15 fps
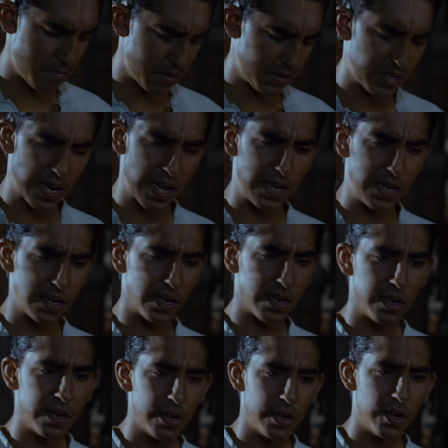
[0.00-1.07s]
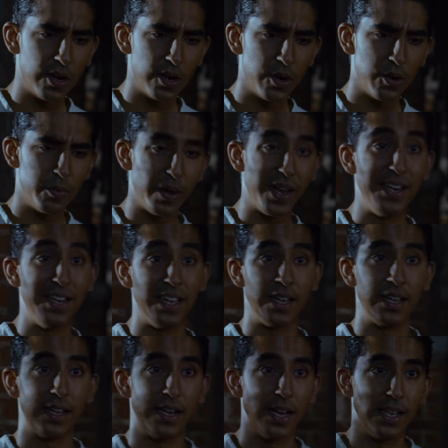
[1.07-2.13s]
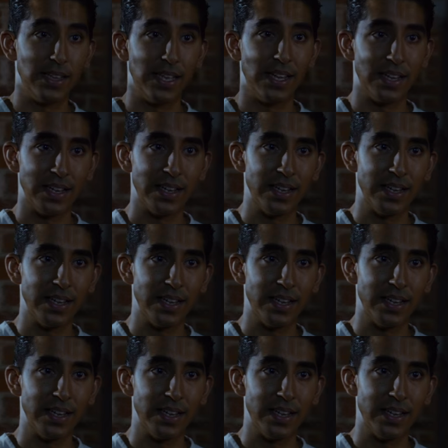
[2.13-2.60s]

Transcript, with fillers: It's like a painting, I think.